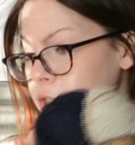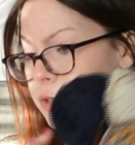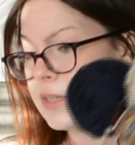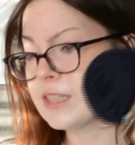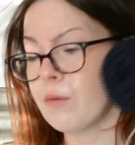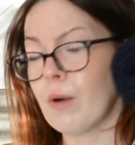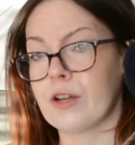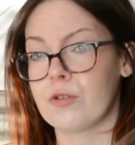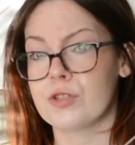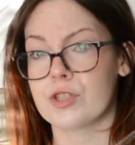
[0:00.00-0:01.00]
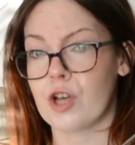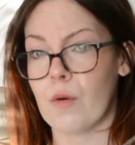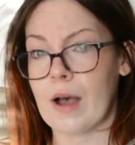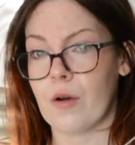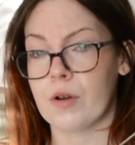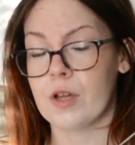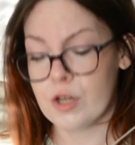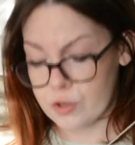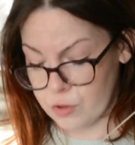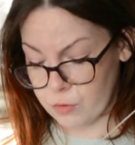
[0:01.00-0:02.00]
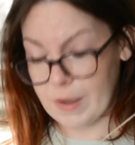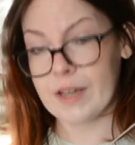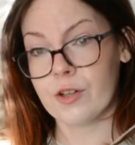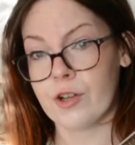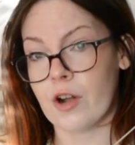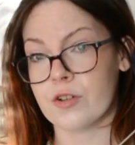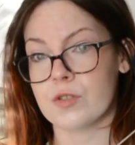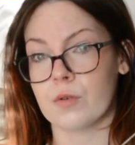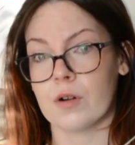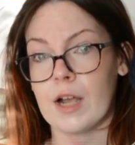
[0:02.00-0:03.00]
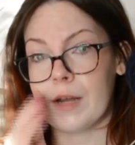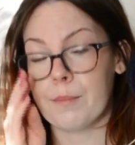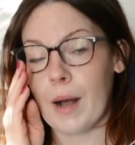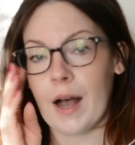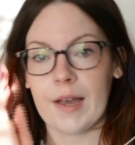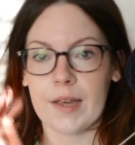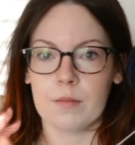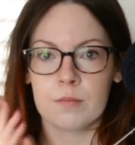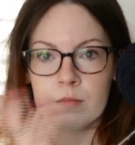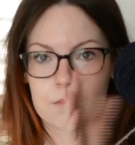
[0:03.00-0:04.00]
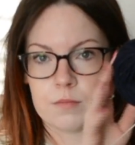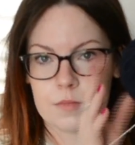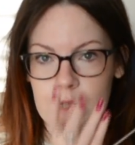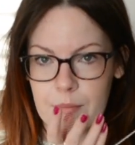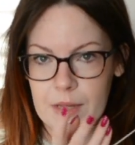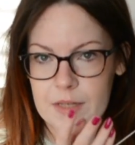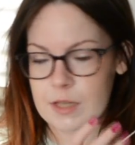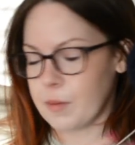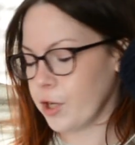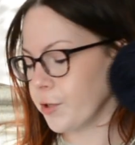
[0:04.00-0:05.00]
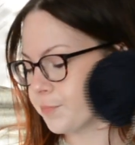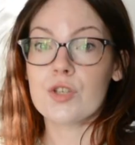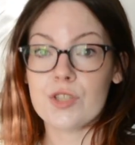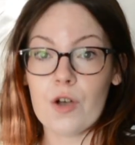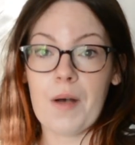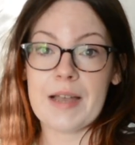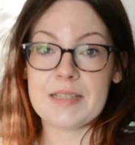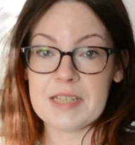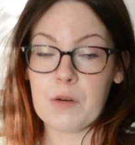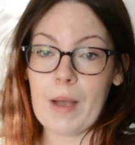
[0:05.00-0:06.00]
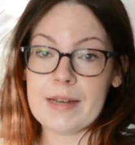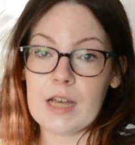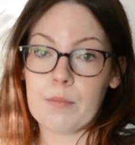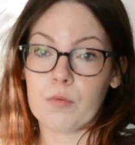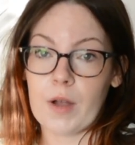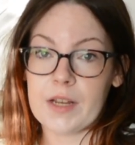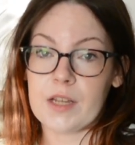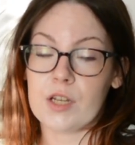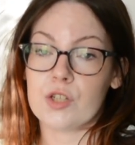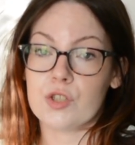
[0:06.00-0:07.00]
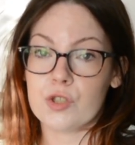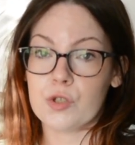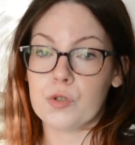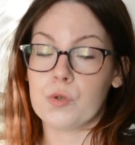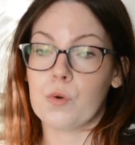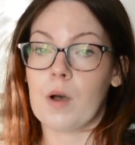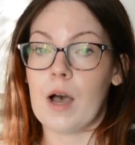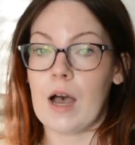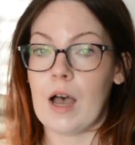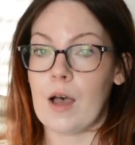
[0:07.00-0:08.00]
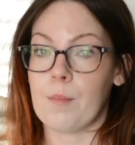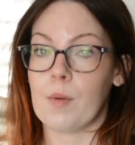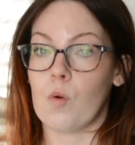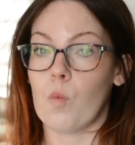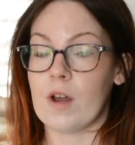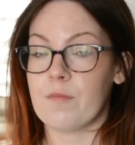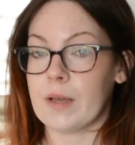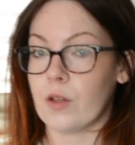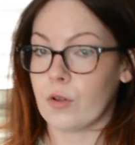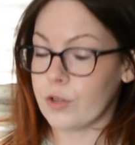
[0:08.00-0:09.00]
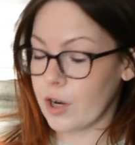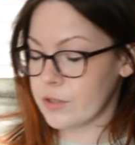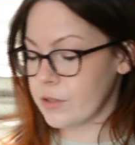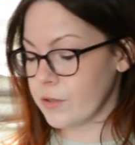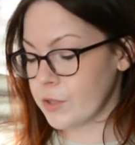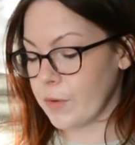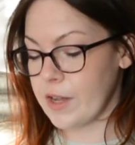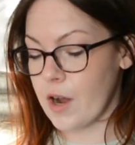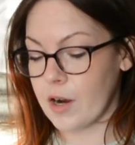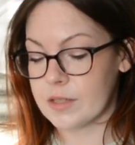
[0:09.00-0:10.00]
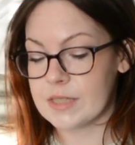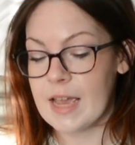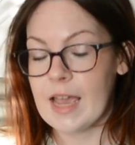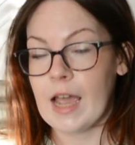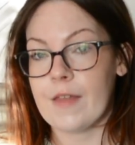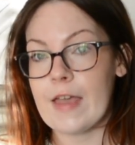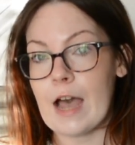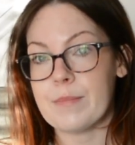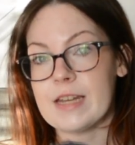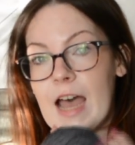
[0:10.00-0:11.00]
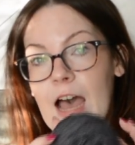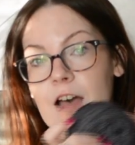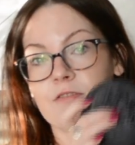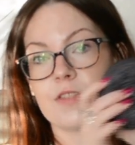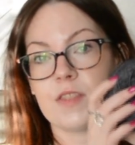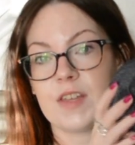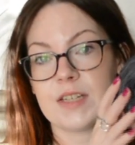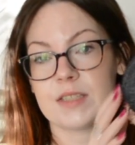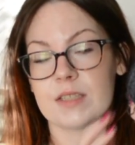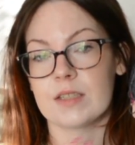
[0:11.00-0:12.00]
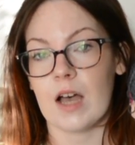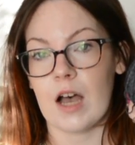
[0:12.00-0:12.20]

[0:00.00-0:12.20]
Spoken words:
So he said, why don't you just go out to the regular yarn store and buy something similar. So I did wind up running to one of my local yarn stores, Great Yarns, and they happen to have this